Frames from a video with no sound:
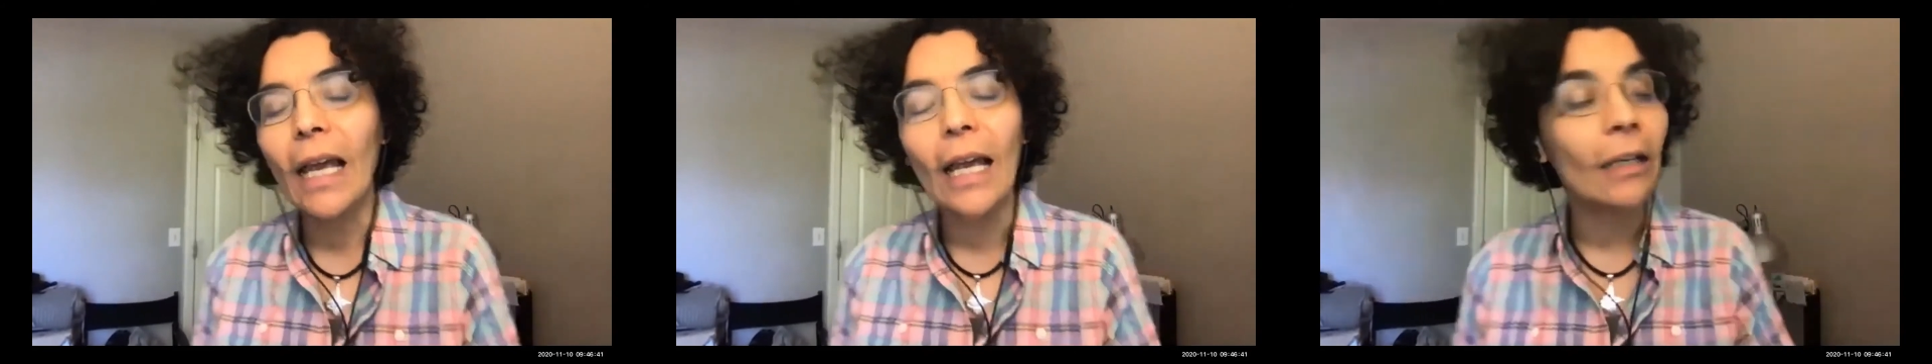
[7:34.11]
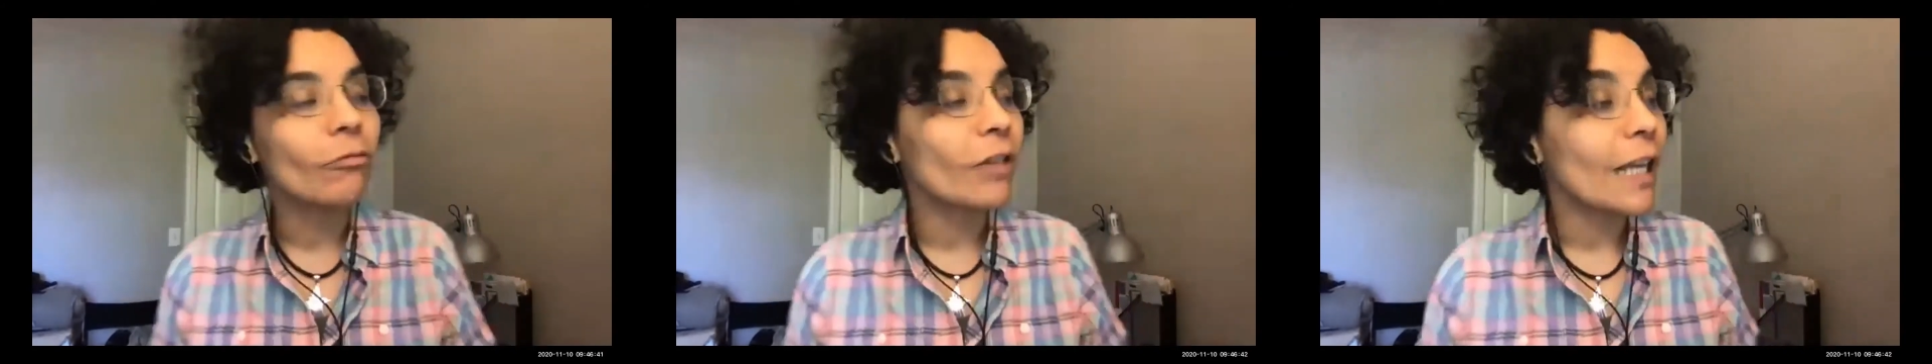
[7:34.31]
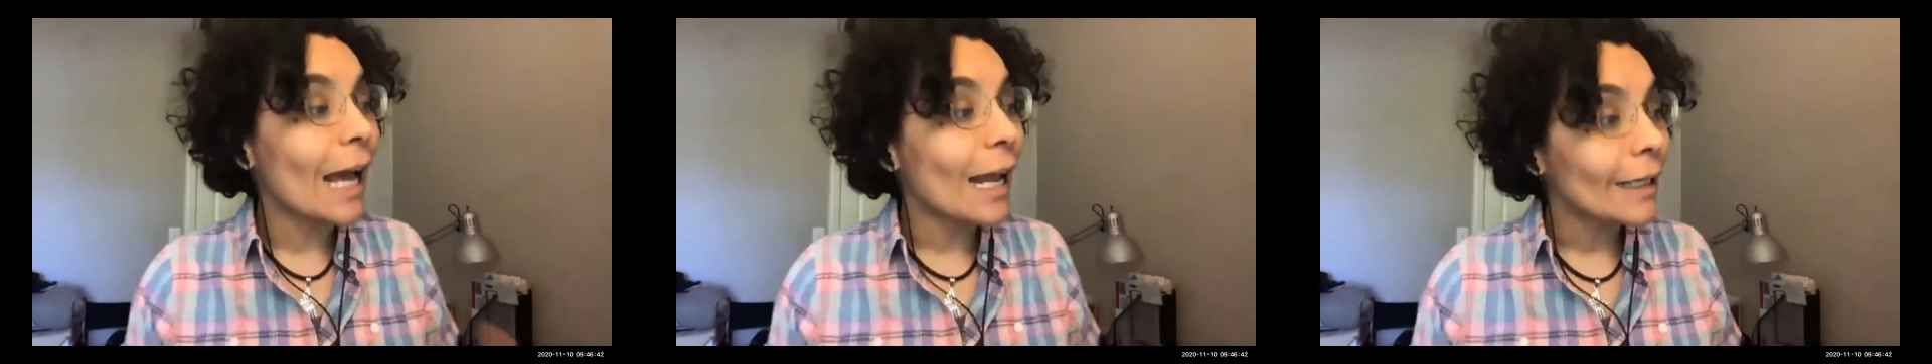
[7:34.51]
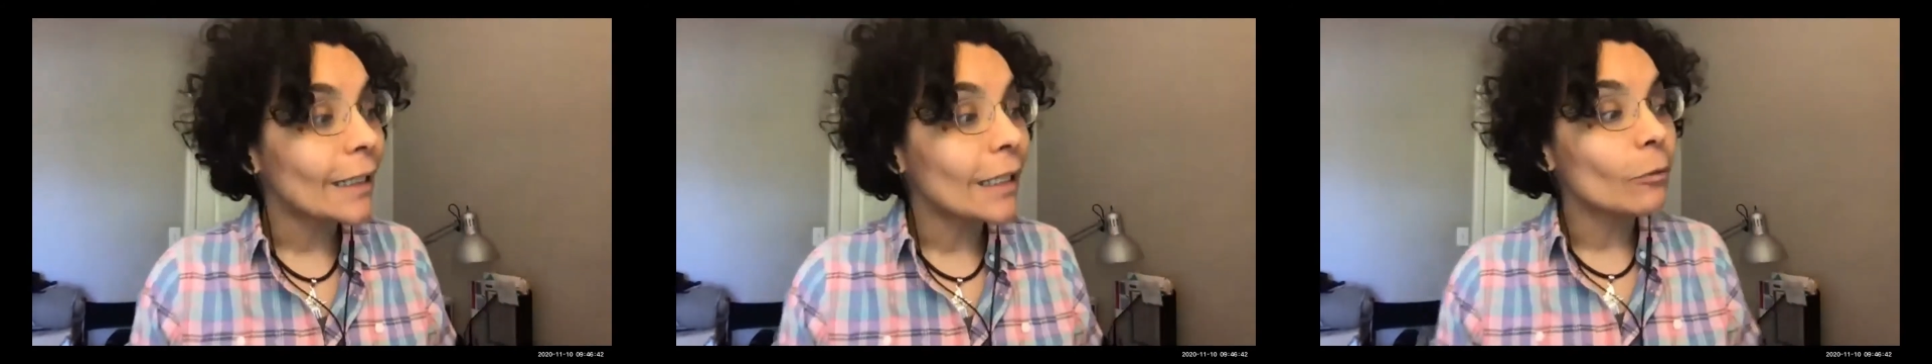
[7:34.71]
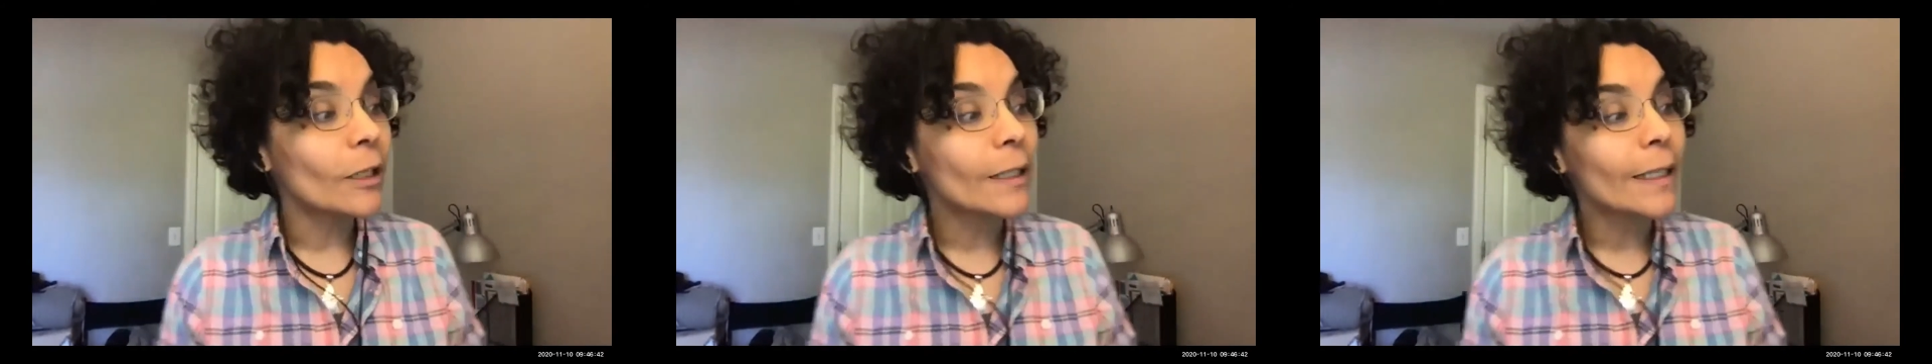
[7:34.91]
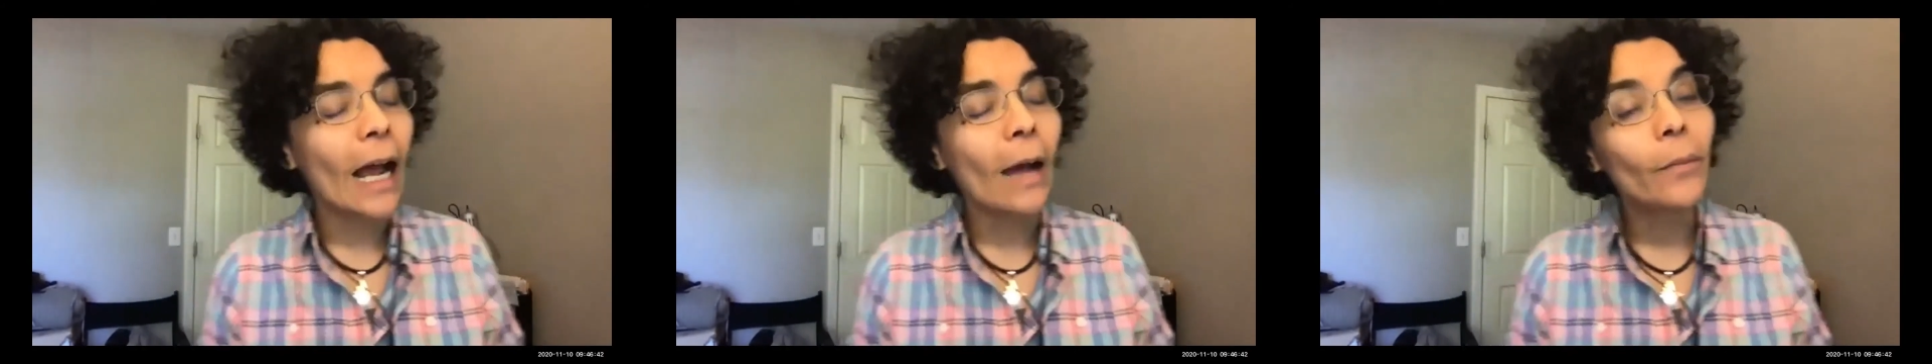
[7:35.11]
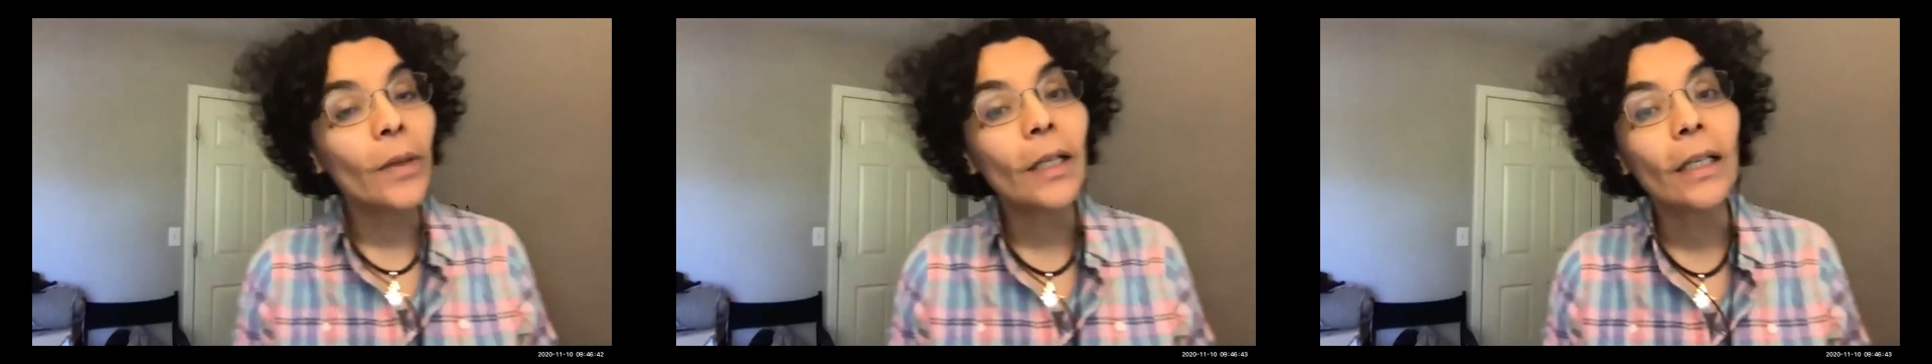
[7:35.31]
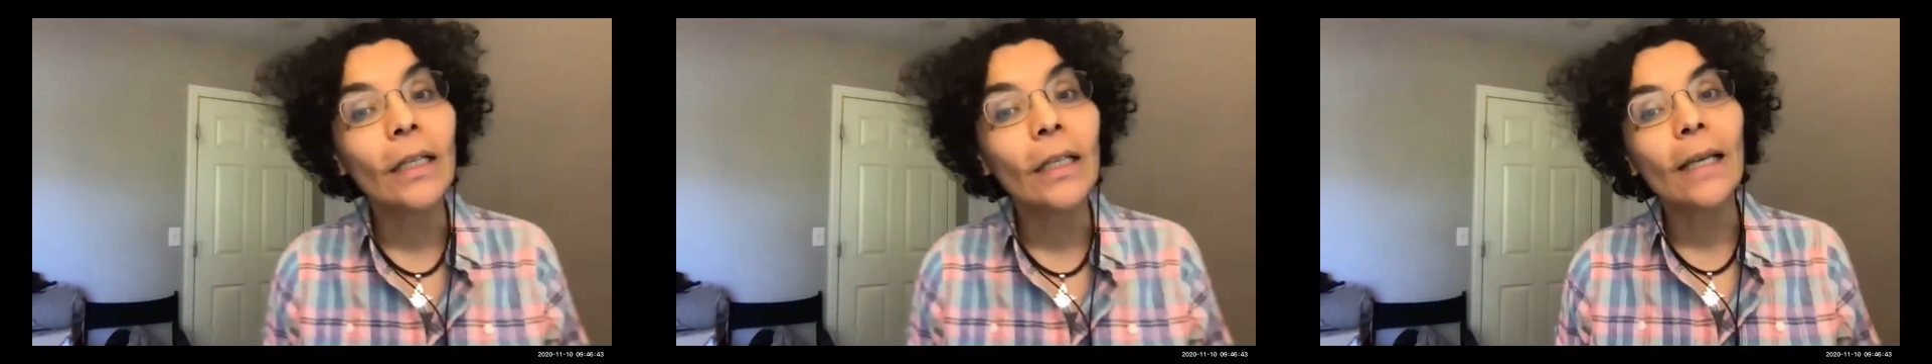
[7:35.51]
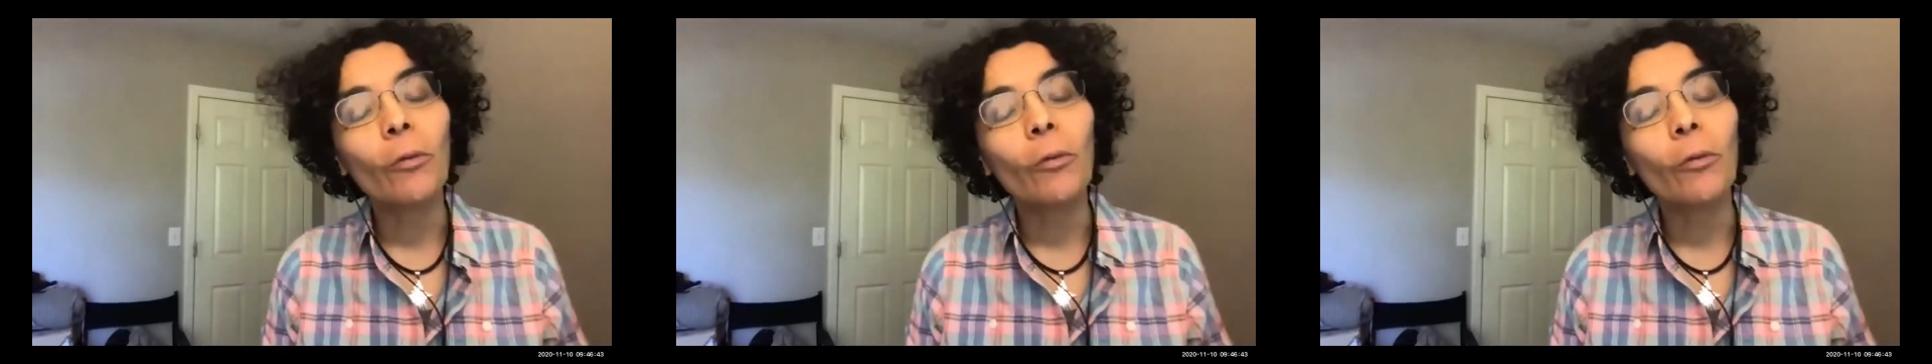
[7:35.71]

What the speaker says: And in reality, what's happening is